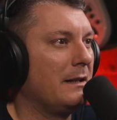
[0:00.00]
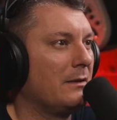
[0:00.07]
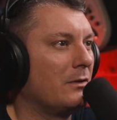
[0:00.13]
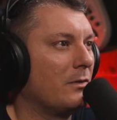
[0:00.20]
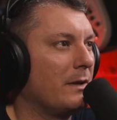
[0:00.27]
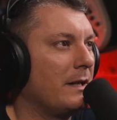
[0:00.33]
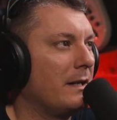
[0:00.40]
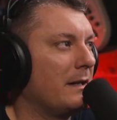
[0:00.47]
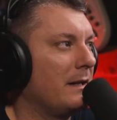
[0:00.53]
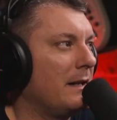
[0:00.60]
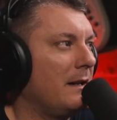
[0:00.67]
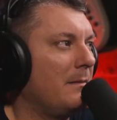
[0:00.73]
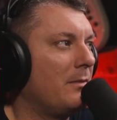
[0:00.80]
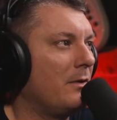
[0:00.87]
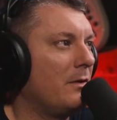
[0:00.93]
Greek and
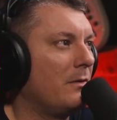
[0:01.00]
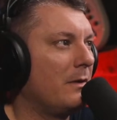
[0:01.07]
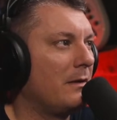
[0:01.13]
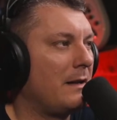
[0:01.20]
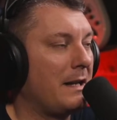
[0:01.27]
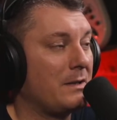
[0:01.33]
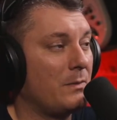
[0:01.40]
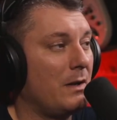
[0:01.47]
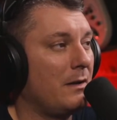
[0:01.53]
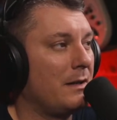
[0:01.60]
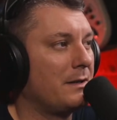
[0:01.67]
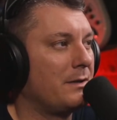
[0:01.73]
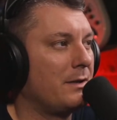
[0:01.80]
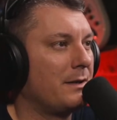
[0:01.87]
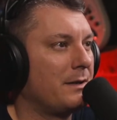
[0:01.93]
Hebrew, and as well as
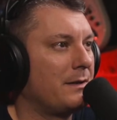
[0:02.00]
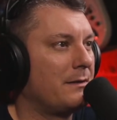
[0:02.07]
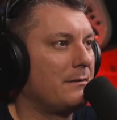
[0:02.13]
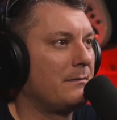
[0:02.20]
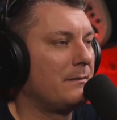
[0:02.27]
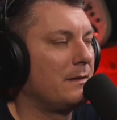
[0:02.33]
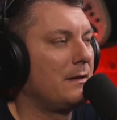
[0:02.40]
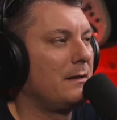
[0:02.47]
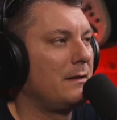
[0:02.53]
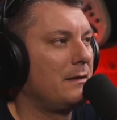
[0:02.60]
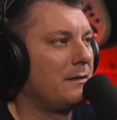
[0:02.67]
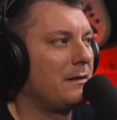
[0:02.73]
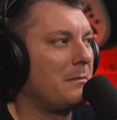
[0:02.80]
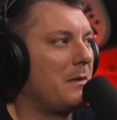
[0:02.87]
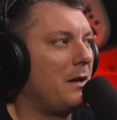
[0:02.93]
just
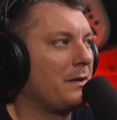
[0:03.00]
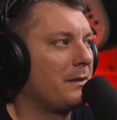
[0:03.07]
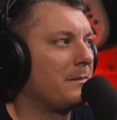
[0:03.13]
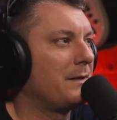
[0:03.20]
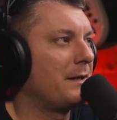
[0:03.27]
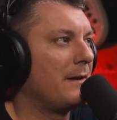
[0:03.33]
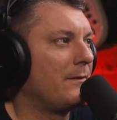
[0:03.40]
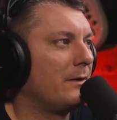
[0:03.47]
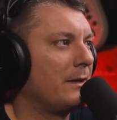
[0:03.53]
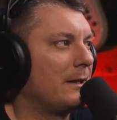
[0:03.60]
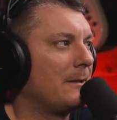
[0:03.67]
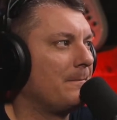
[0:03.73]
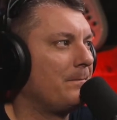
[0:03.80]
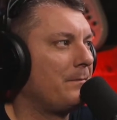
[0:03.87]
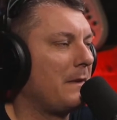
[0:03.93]
some awesome stuff on there.
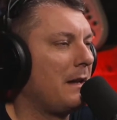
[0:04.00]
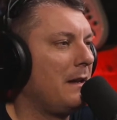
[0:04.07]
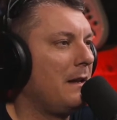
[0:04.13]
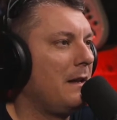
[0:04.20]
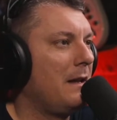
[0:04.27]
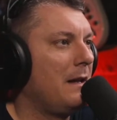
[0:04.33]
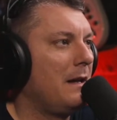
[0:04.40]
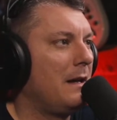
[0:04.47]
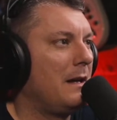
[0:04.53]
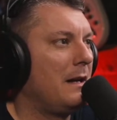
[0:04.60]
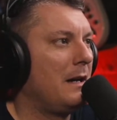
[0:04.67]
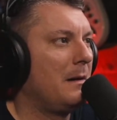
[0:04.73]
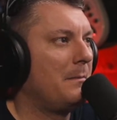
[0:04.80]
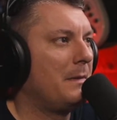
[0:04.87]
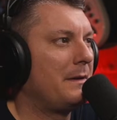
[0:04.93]

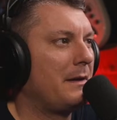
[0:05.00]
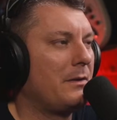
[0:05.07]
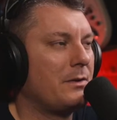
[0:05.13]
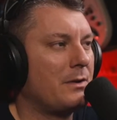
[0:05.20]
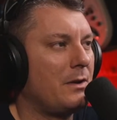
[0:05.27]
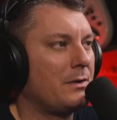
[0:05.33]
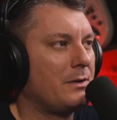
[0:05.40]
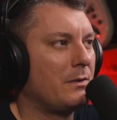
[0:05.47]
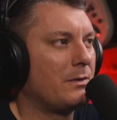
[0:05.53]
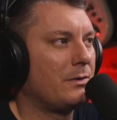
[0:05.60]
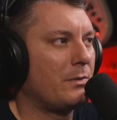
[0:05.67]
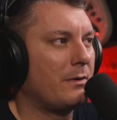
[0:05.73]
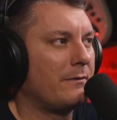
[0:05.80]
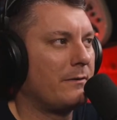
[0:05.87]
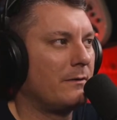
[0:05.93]
But then there's also, sort
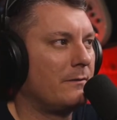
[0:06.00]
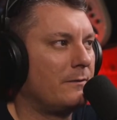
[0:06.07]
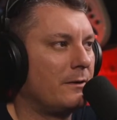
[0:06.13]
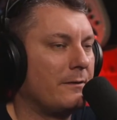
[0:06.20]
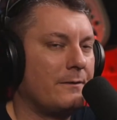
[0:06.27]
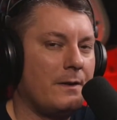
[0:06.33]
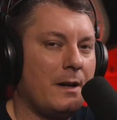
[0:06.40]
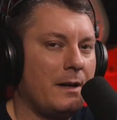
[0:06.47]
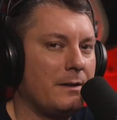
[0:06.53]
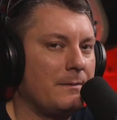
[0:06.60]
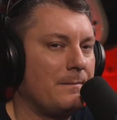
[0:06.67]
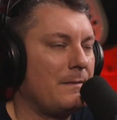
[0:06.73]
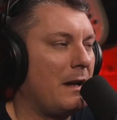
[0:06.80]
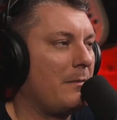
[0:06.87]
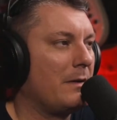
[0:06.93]
of for fun,
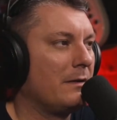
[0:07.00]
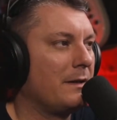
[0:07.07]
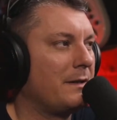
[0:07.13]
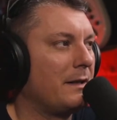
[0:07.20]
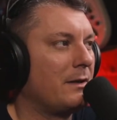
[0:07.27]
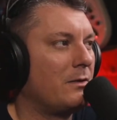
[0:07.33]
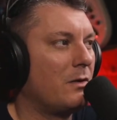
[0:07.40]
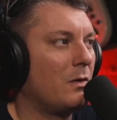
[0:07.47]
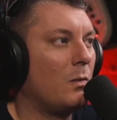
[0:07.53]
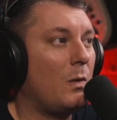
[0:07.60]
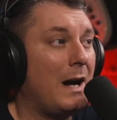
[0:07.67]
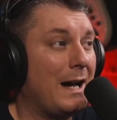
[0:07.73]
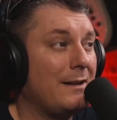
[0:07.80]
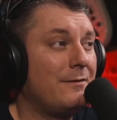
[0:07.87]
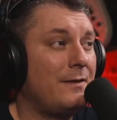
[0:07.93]
I've been listening to the
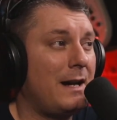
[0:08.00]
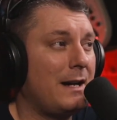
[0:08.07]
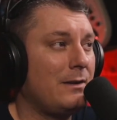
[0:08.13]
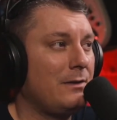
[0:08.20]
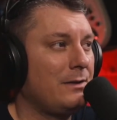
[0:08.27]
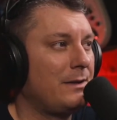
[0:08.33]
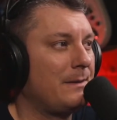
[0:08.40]
Wi Files,